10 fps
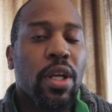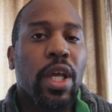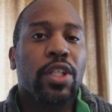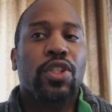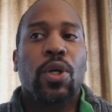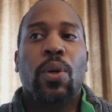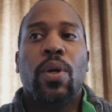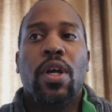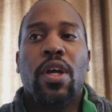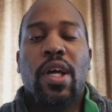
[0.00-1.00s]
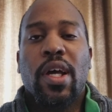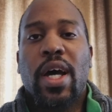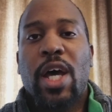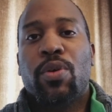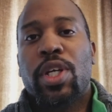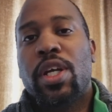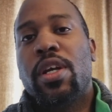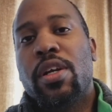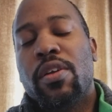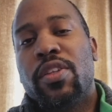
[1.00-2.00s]
And so I don't
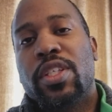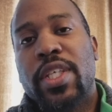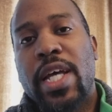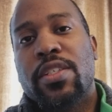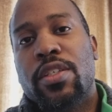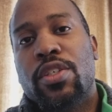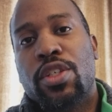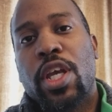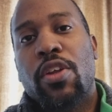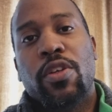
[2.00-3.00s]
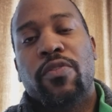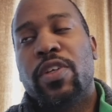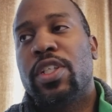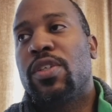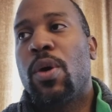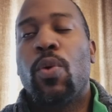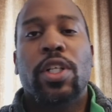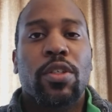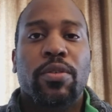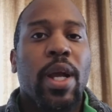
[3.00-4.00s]
care the size of this channel, if it's a 1
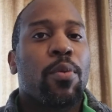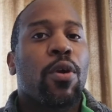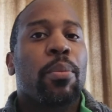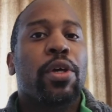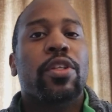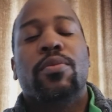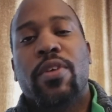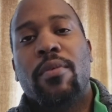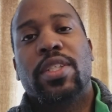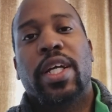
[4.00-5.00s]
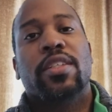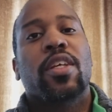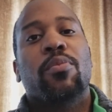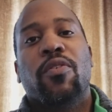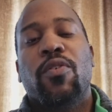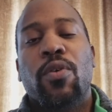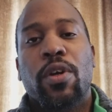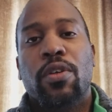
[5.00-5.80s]
subscriber or 1 million subscribers, like I said before,